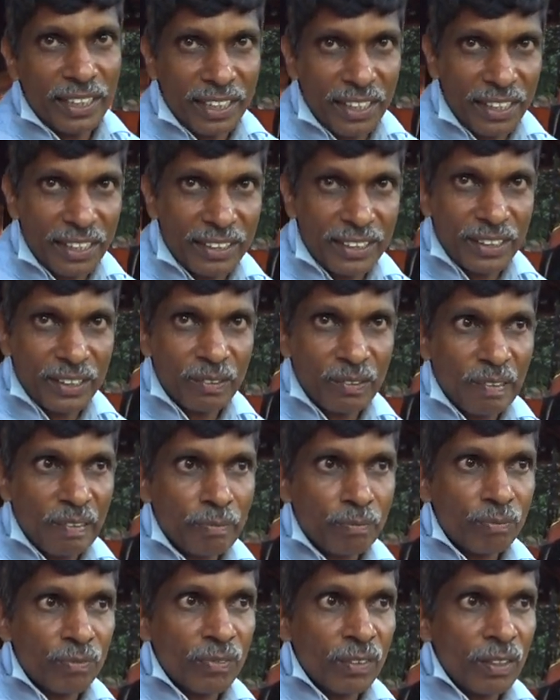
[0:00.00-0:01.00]
Which countries
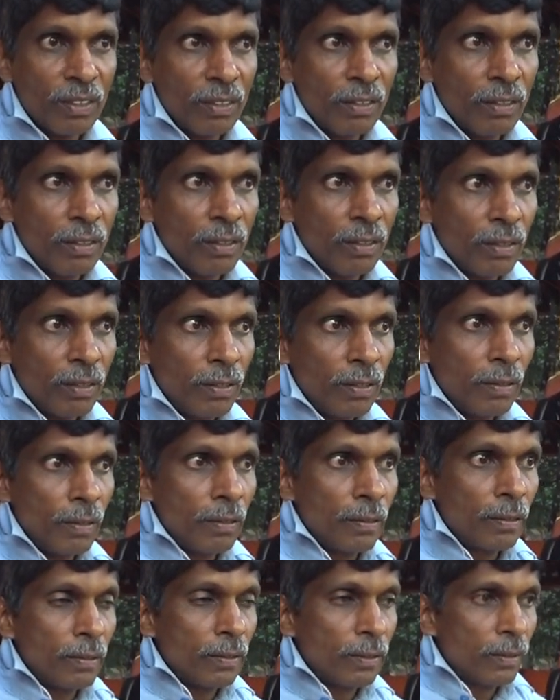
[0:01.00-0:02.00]
do well in honey
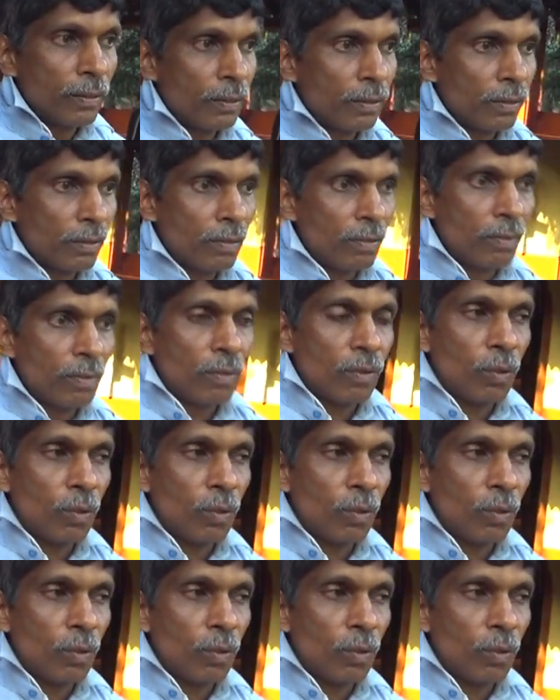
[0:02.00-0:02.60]
globally?